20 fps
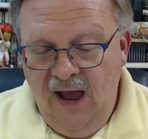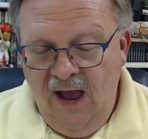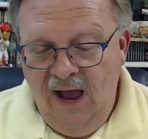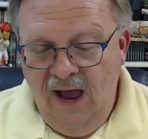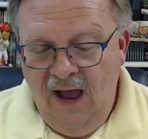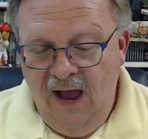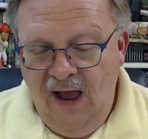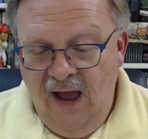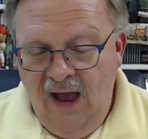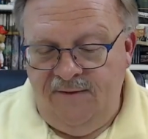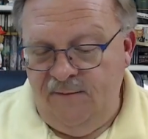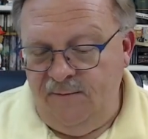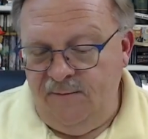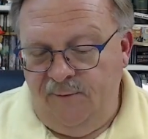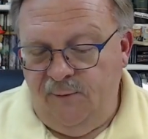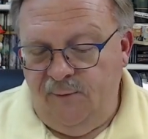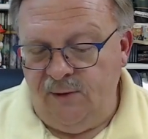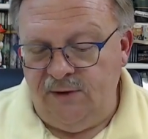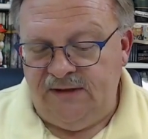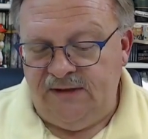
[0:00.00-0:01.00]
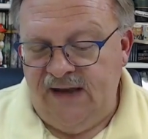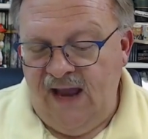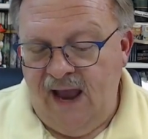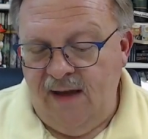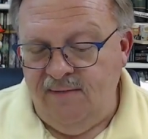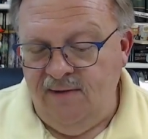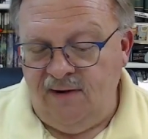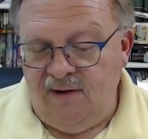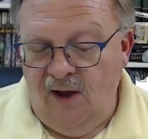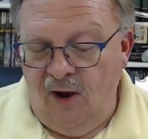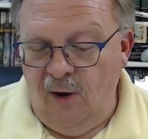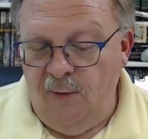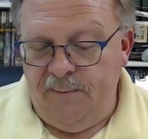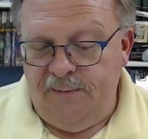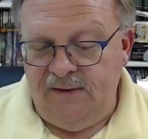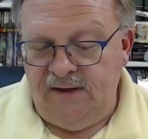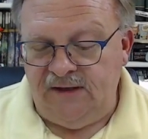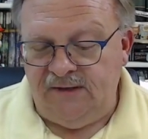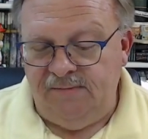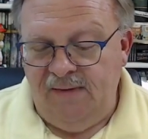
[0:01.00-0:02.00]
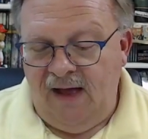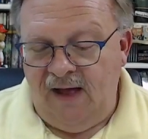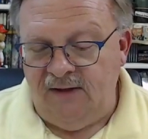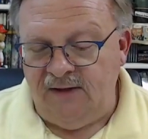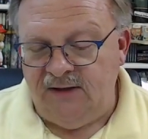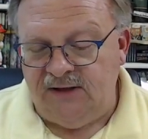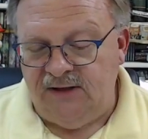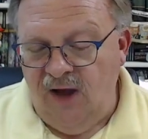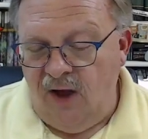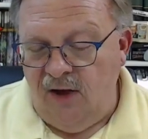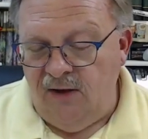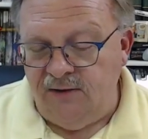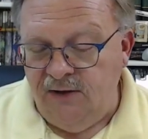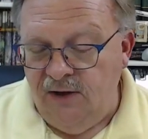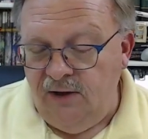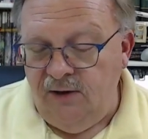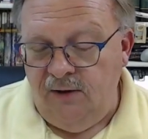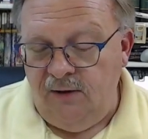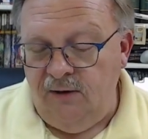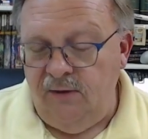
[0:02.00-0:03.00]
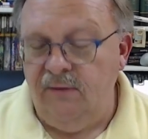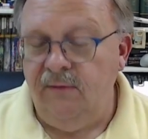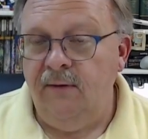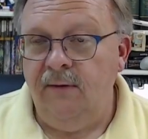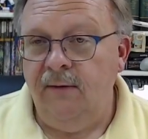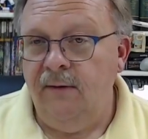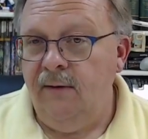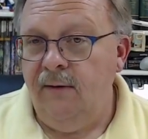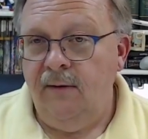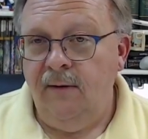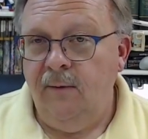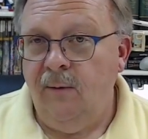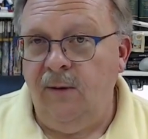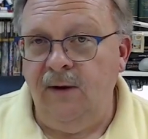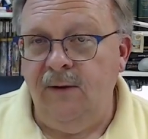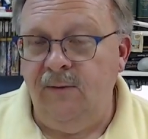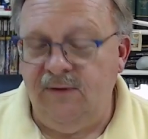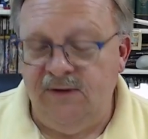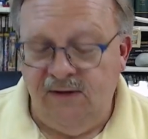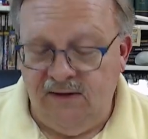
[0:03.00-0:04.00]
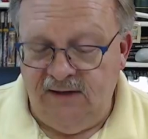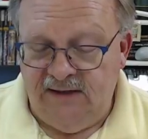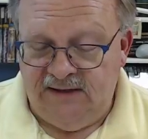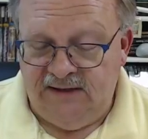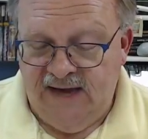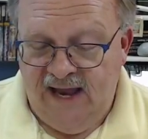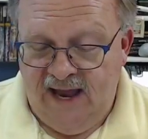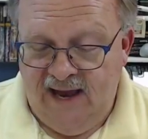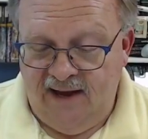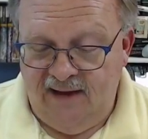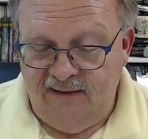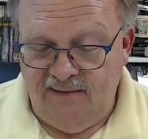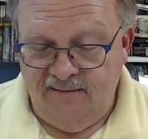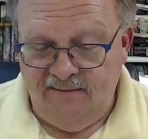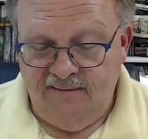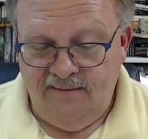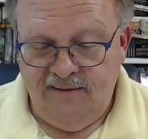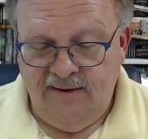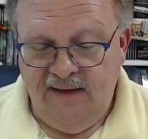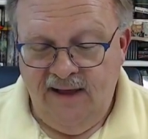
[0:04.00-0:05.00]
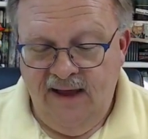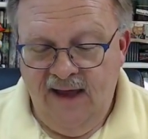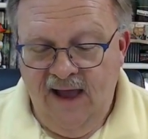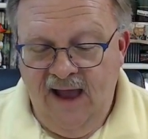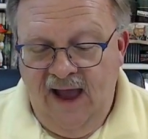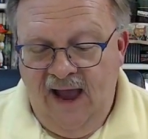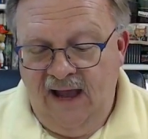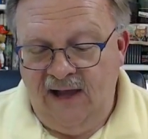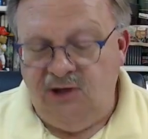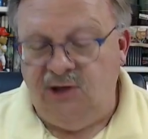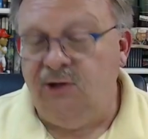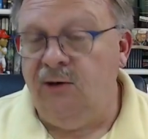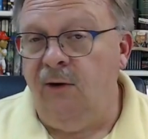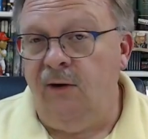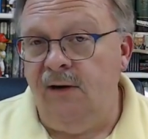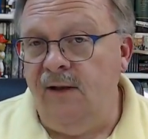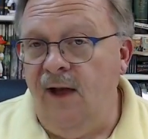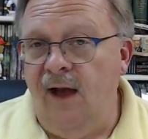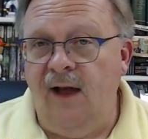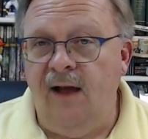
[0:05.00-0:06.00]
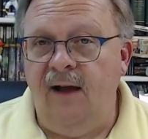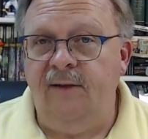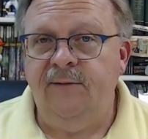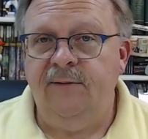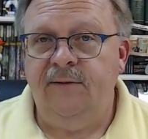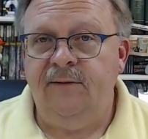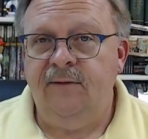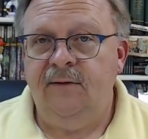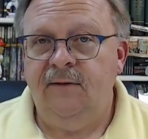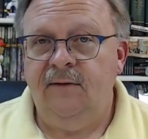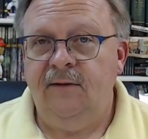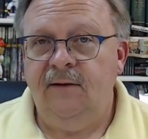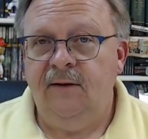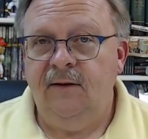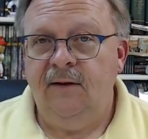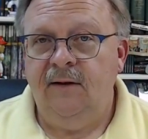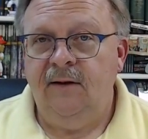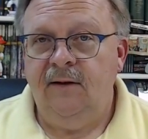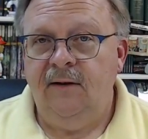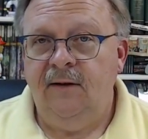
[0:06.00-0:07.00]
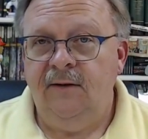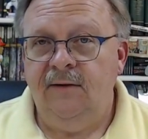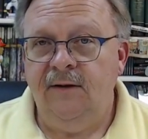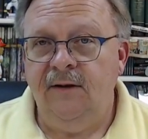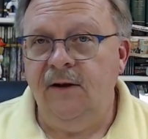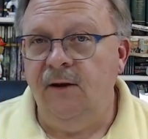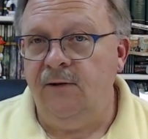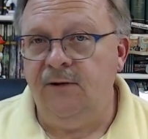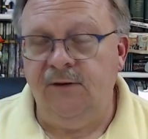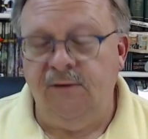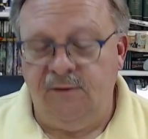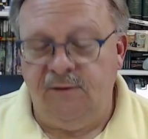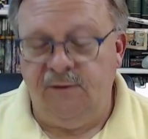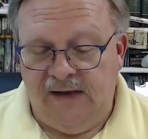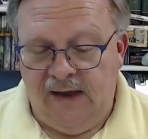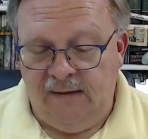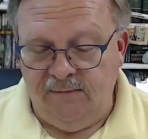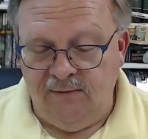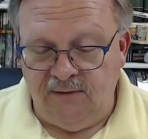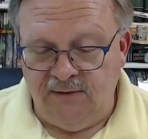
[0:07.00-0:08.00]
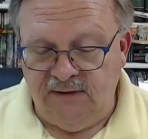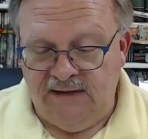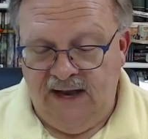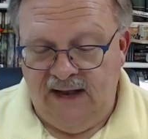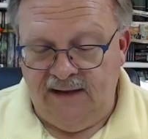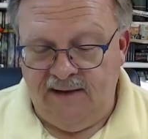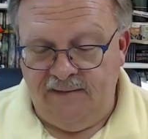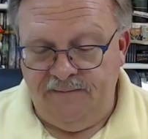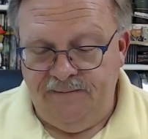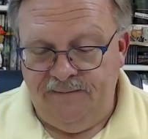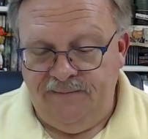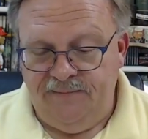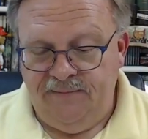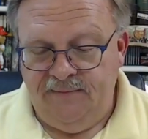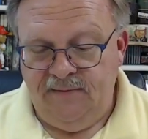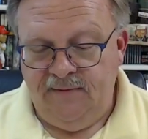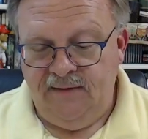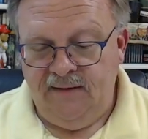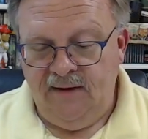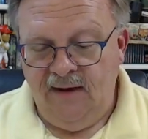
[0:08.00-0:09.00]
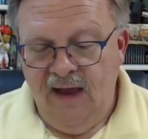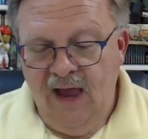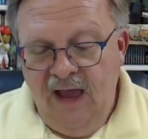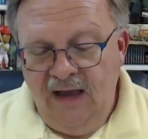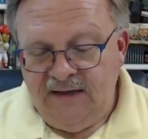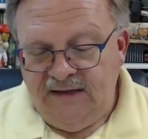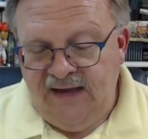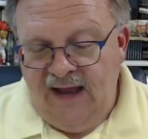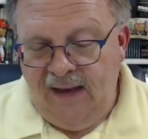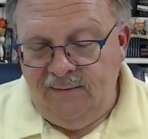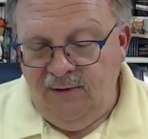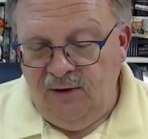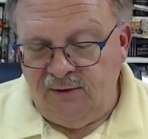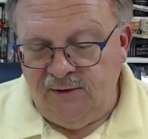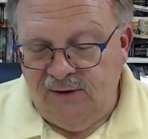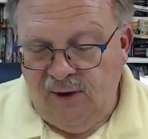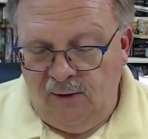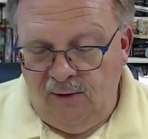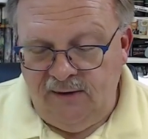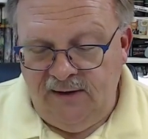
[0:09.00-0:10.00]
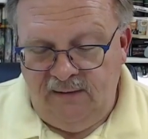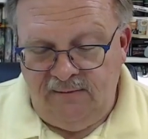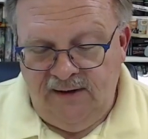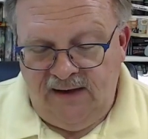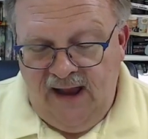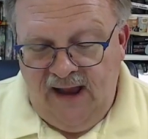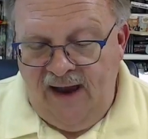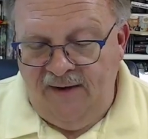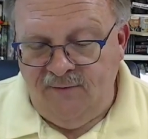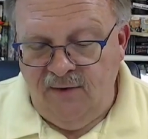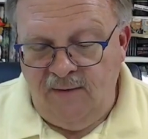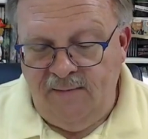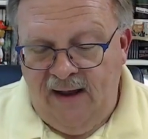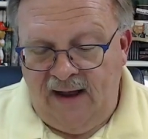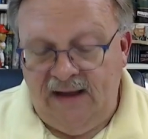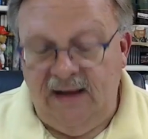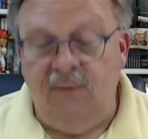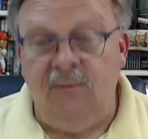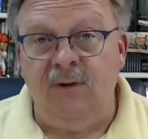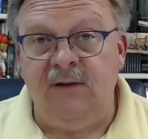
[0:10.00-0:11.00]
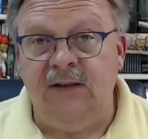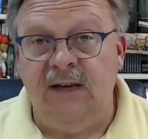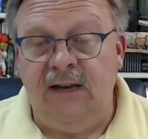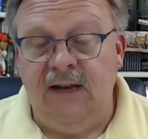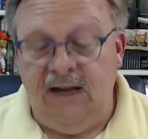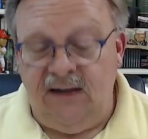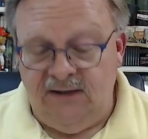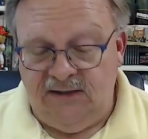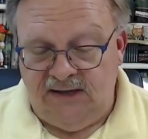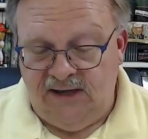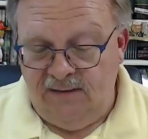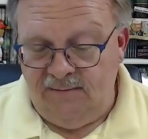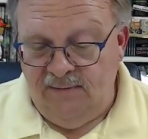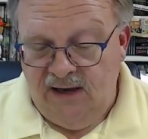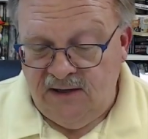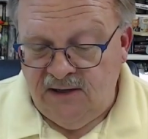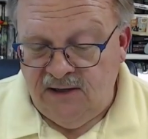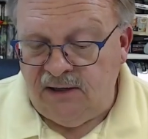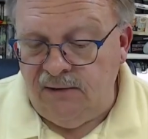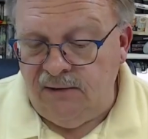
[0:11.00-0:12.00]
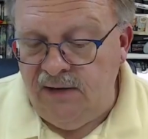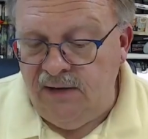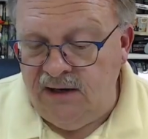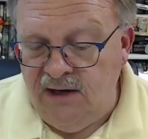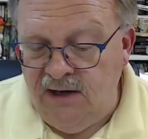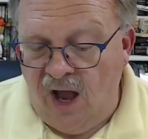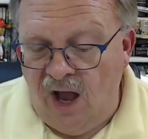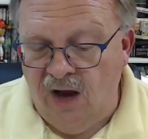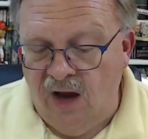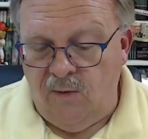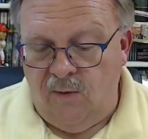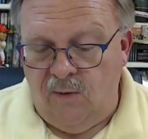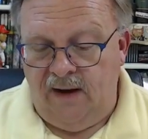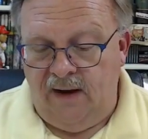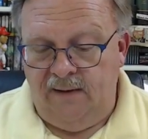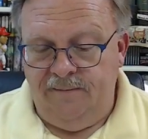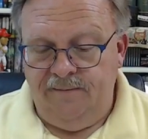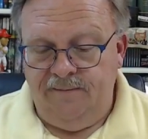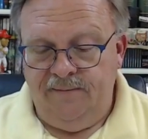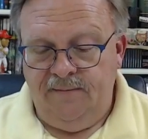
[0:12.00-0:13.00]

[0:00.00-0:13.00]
I mean, even before Samuel opened his mouth, Saul knew what he was going to say. And sure enough, the ghost of Samuel said it. Samuel told him that everybody was against him, including Yahweh.